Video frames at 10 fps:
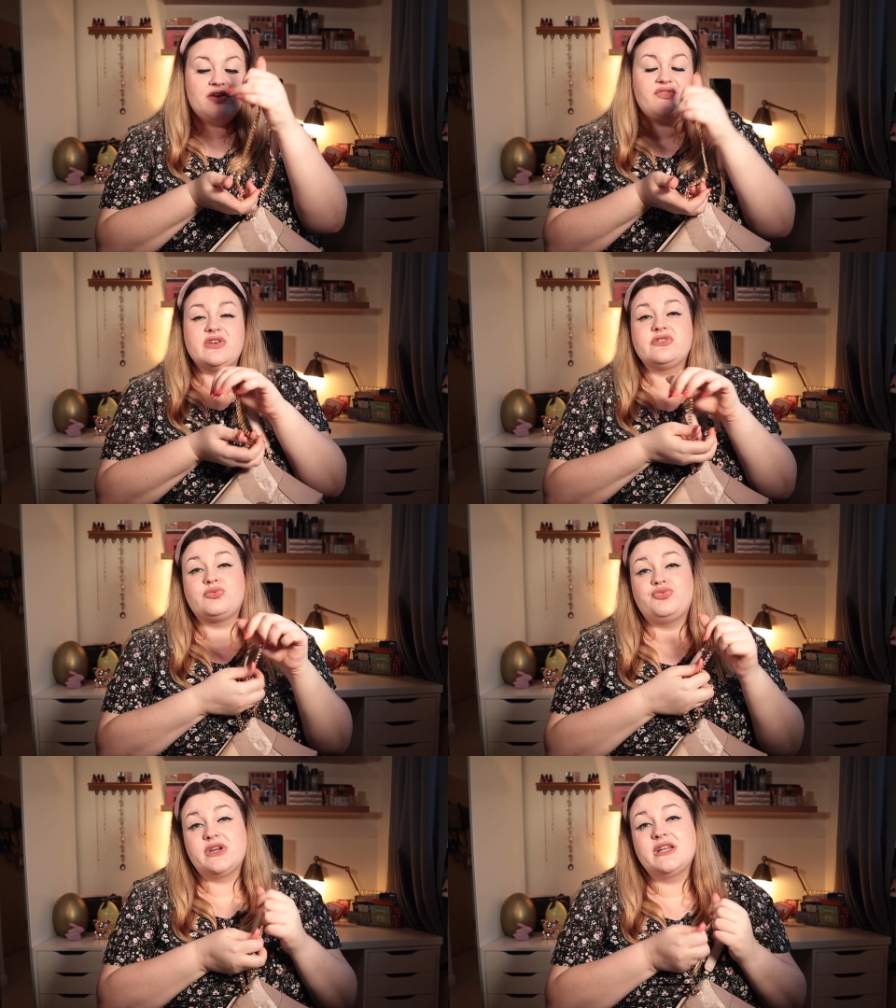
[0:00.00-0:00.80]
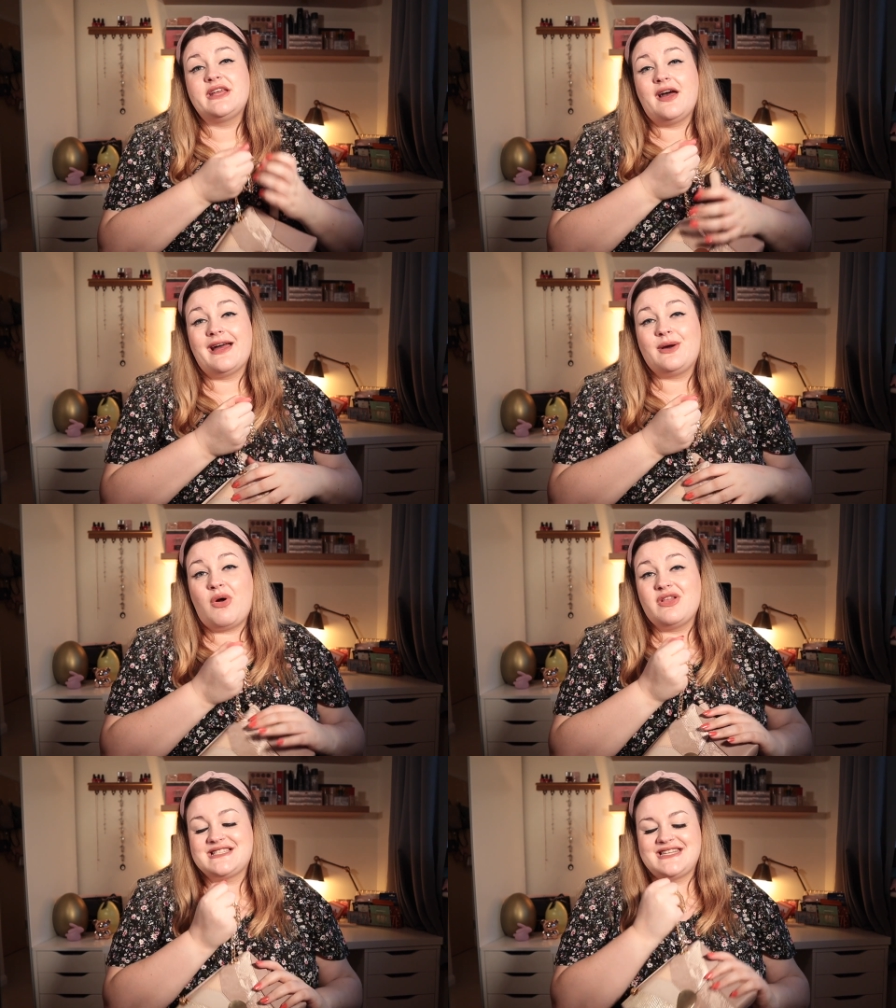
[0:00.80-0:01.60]
It feels really high
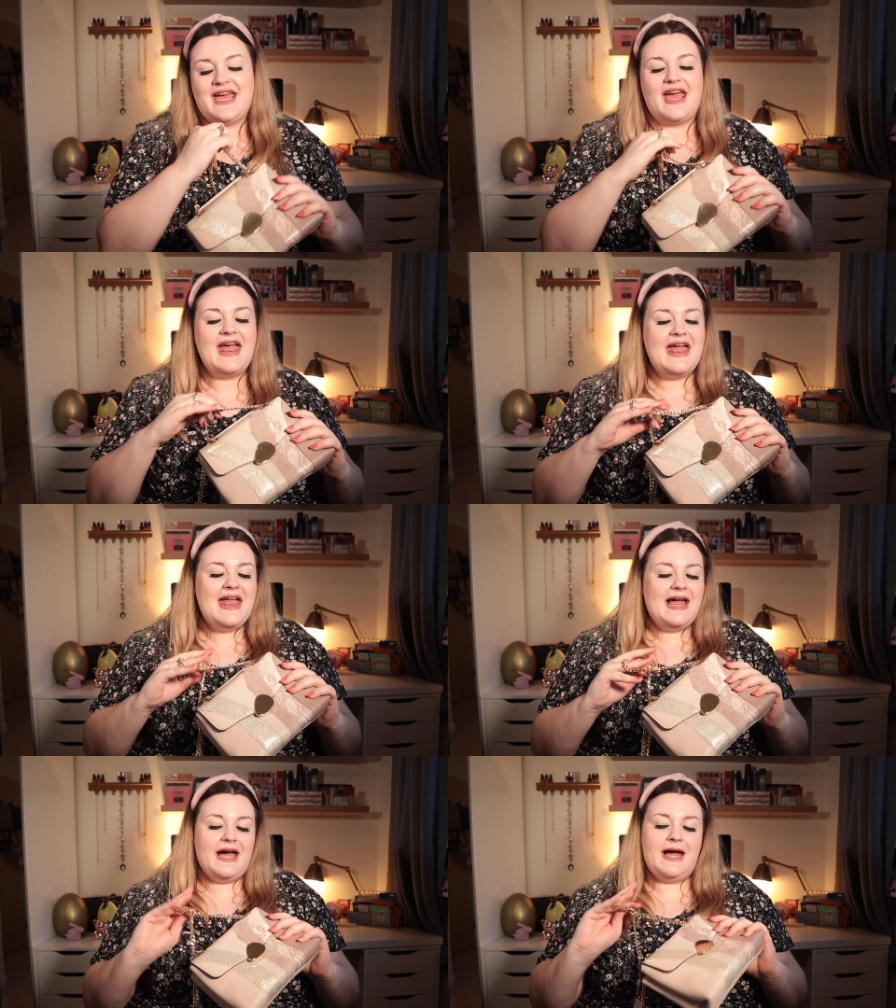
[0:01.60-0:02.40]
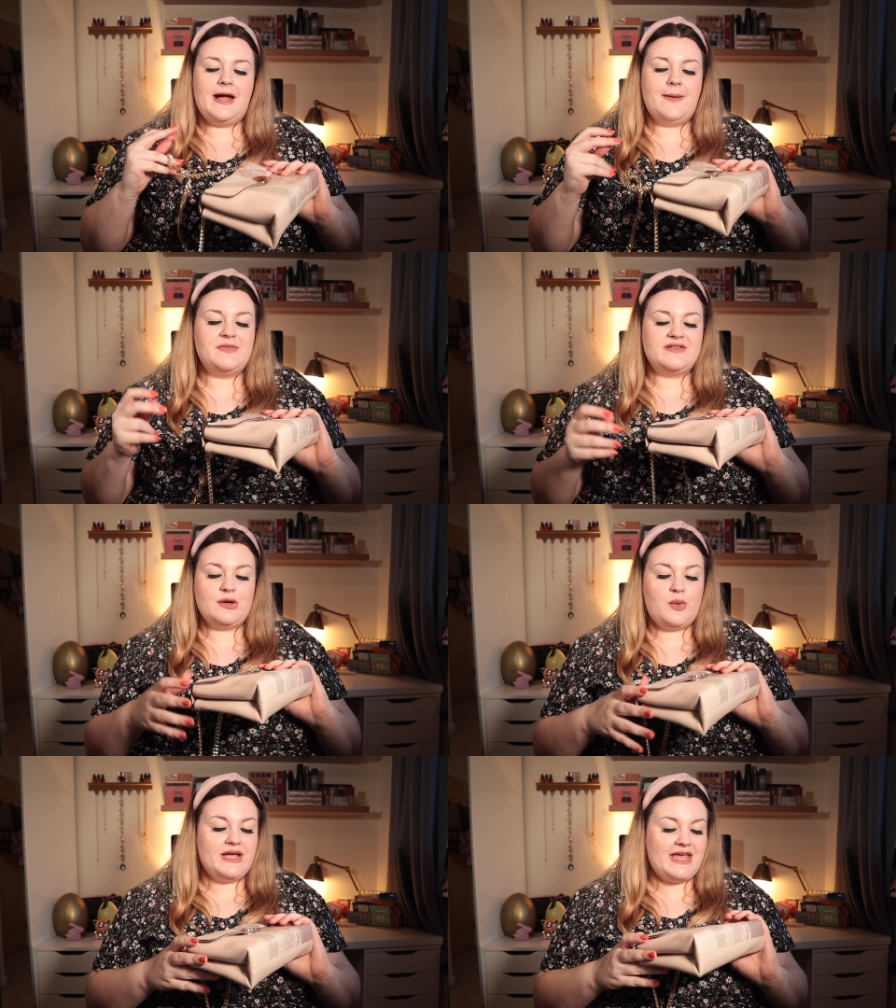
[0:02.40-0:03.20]
quality. Um,
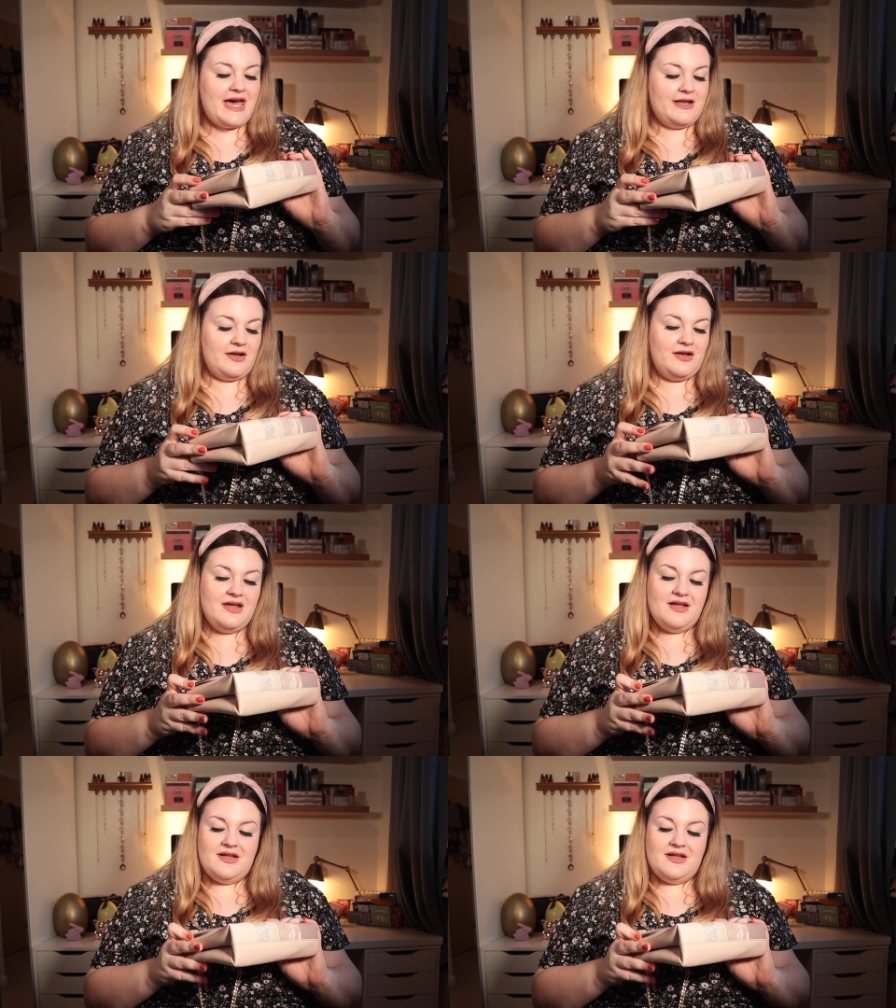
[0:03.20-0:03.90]
so again,